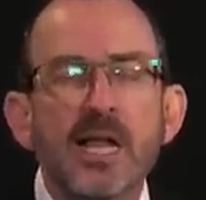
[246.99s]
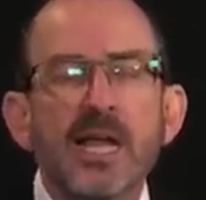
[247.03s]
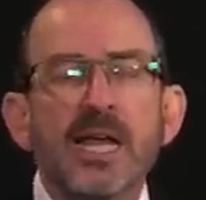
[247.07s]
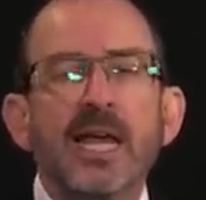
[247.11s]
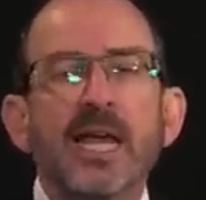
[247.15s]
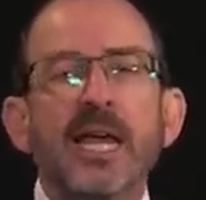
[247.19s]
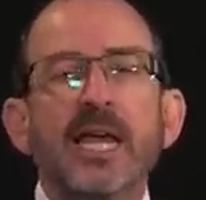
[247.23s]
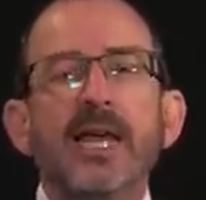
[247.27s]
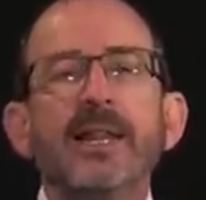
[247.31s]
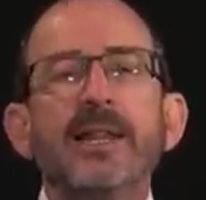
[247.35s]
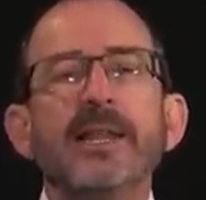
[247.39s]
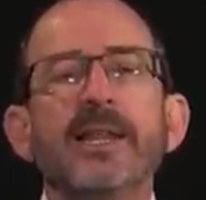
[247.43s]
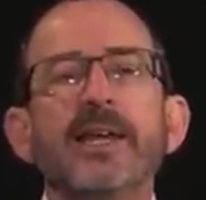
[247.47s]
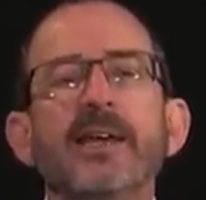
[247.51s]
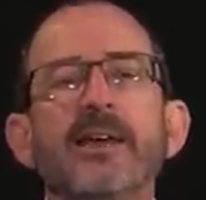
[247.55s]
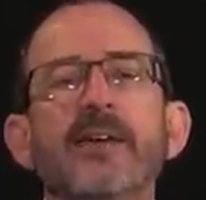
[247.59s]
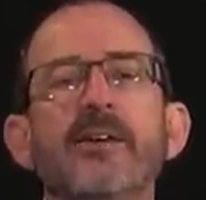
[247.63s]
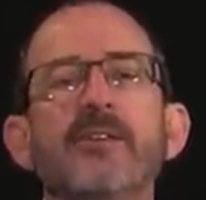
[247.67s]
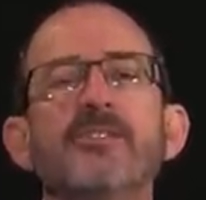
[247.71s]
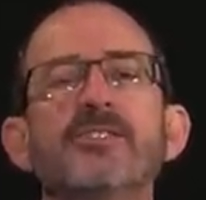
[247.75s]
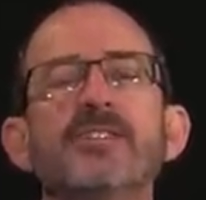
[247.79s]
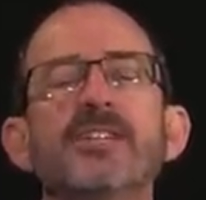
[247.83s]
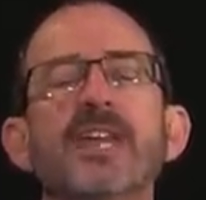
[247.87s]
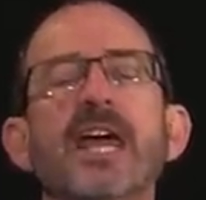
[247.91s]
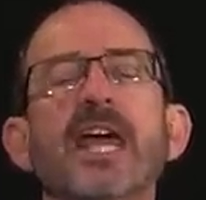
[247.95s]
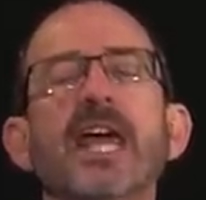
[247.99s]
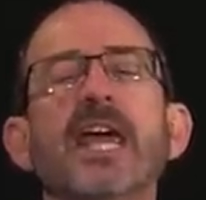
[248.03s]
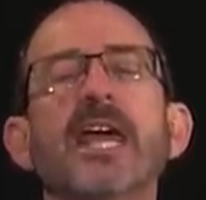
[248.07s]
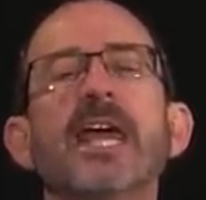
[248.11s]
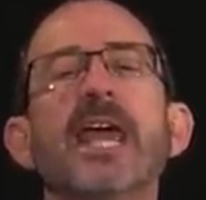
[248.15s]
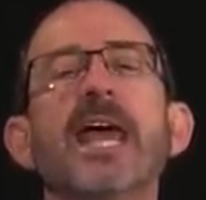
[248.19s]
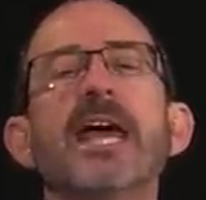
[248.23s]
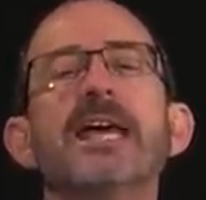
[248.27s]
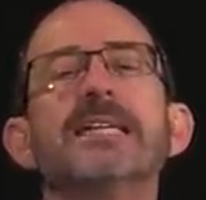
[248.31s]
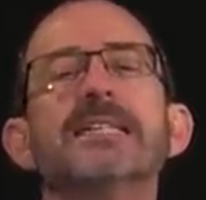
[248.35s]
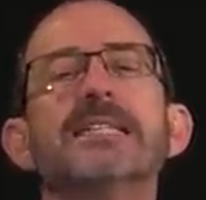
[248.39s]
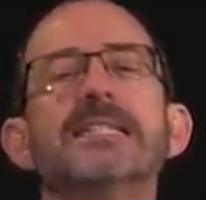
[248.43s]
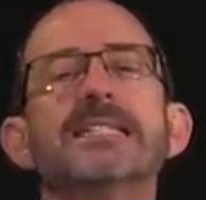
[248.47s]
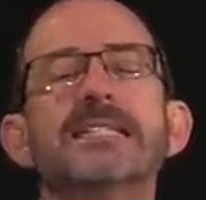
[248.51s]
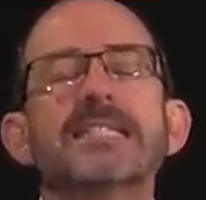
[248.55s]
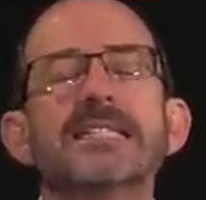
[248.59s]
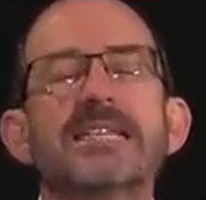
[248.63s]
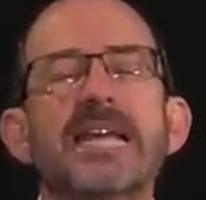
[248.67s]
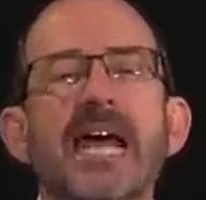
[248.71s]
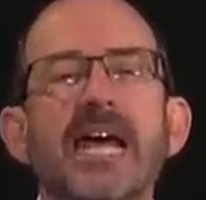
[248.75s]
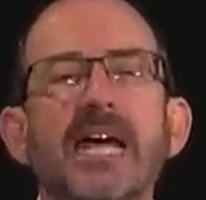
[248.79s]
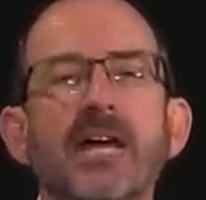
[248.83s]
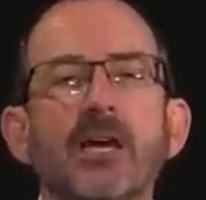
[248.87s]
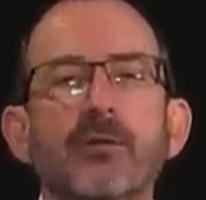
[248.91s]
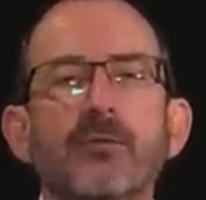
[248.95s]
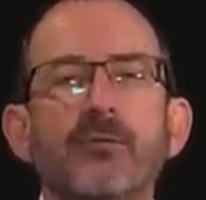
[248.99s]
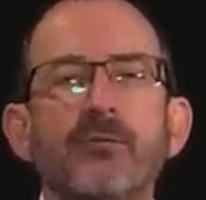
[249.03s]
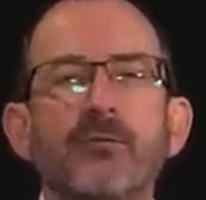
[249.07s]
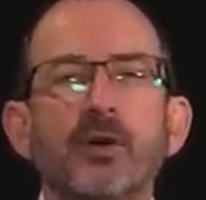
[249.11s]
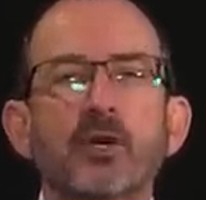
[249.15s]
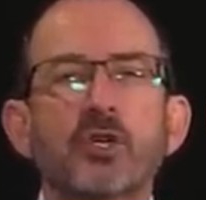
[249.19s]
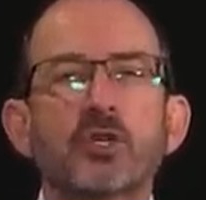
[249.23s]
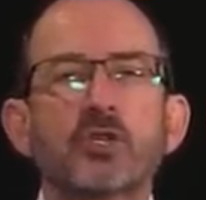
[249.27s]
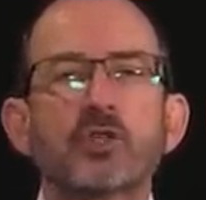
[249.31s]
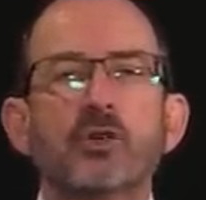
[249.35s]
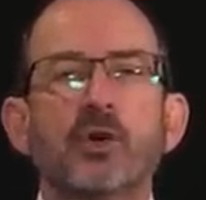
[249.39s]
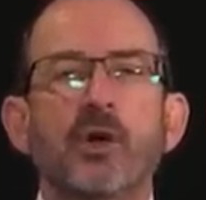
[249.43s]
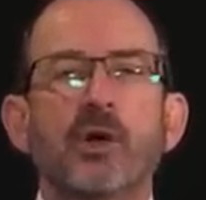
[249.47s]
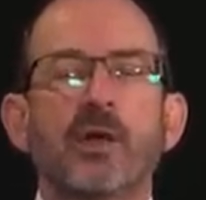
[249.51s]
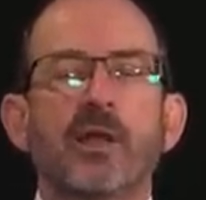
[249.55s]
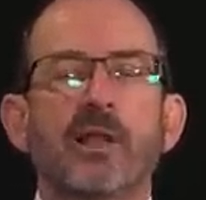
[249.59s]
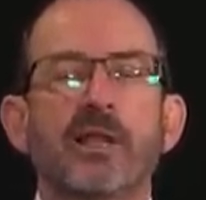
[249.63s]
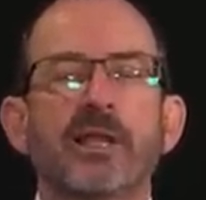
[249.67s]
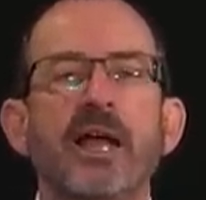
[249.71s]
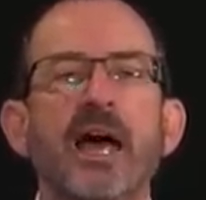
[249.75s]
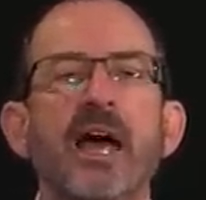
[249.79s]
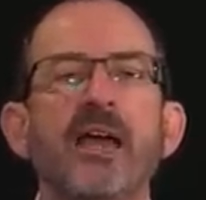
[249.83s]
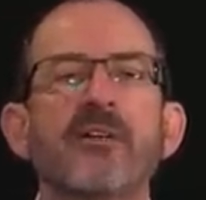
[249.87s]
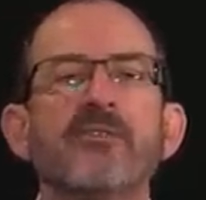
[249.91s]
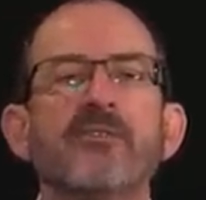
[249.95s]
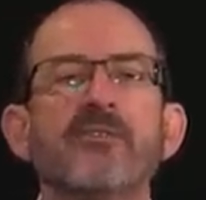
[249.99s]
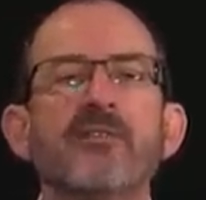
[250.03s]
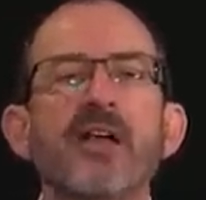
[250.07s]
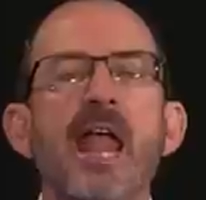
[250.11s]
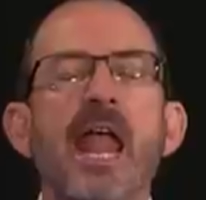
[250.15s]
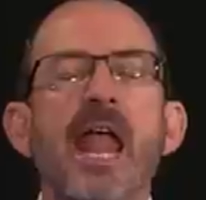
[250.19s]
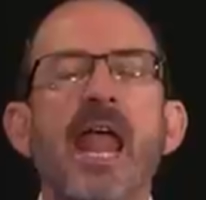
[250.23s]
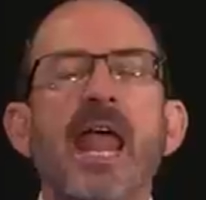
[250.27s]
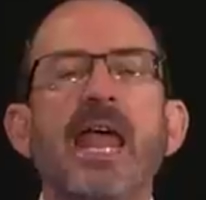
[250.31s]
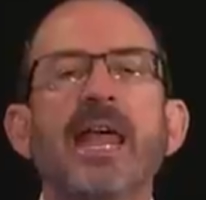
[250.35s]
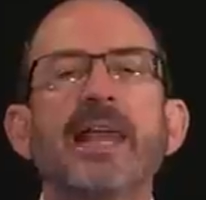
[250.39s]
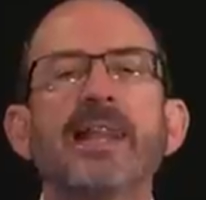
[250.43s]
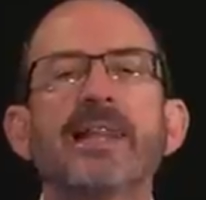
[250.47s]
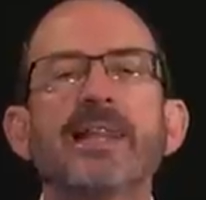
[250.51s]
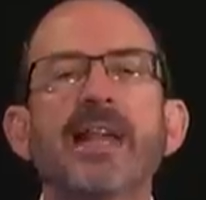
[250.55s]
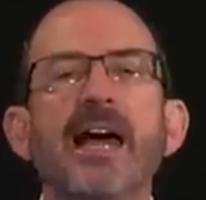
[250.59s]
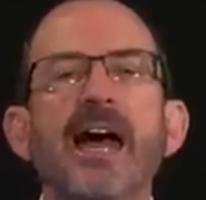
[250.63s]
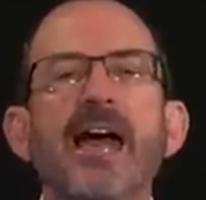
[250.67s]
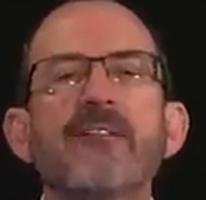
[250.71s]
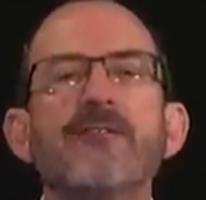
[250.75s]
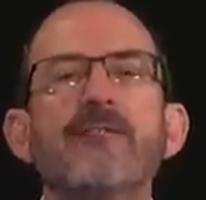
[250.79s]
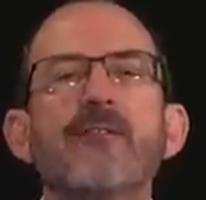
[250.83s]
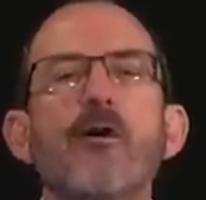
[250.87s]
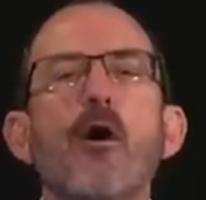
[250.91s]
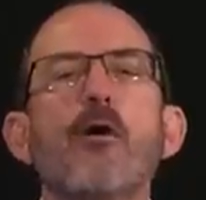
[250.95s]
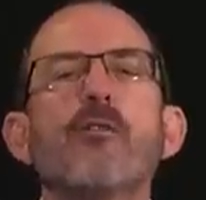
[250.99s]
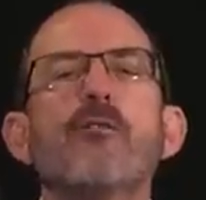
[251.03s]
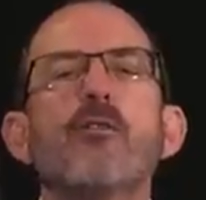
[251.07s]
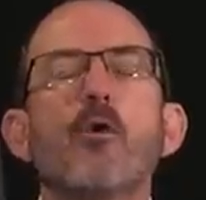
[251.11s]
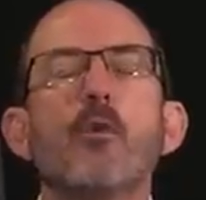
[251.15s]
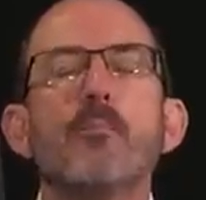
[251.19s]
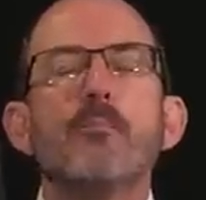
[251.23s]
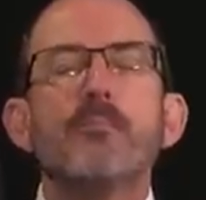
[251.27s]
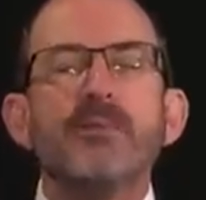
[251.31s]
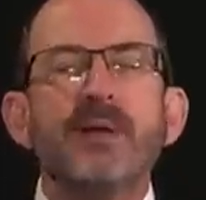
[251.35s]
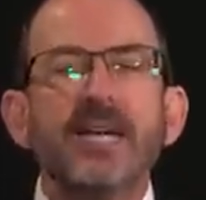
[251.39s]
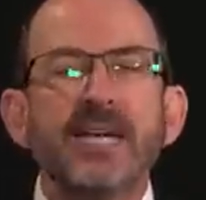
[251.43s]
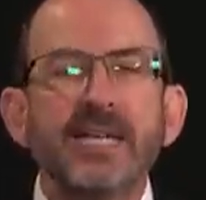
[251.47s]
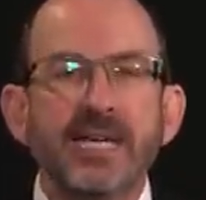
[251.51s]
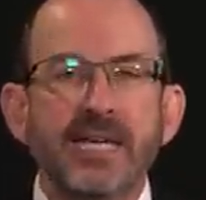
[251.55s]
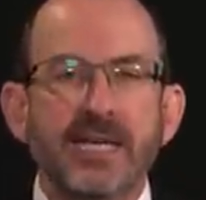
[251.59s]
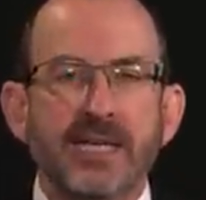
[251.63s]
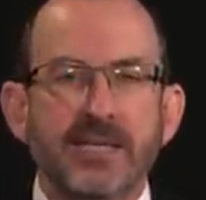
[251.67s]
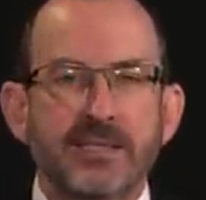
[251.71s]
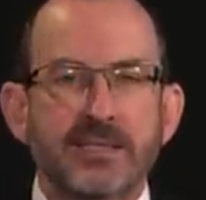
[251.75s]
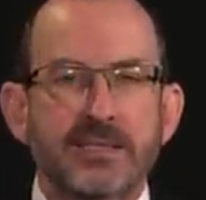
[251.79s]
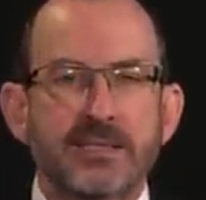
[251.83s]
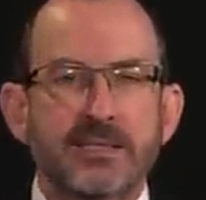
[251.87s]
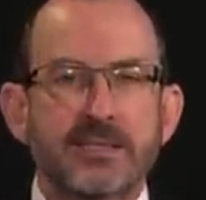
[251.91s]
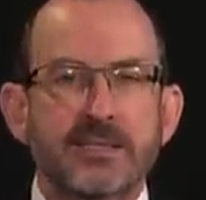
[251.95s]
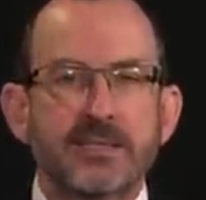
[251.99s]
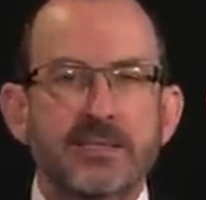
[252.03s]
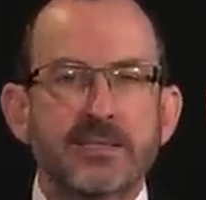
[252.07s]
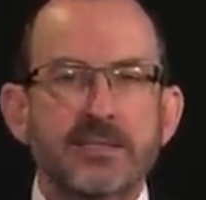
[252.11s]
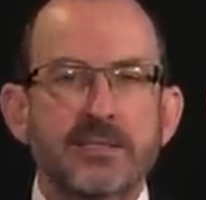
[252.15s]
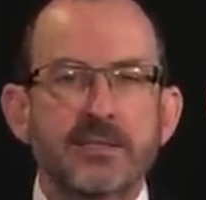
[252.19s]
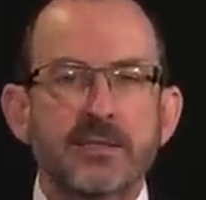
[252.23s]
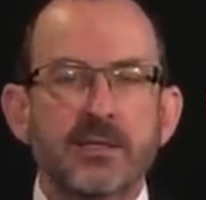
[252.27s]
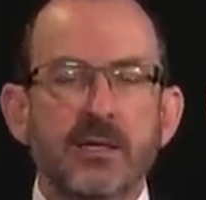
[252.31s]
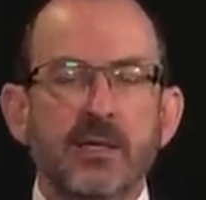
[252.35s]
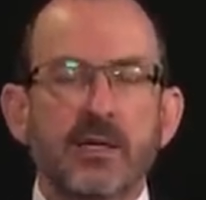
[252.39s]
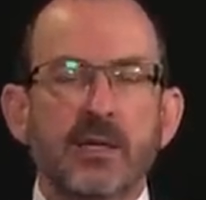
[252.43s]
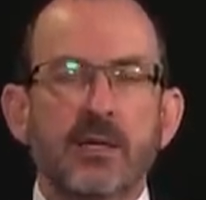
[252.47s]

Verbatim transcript: He lives a sacrificial life, a life of obedience.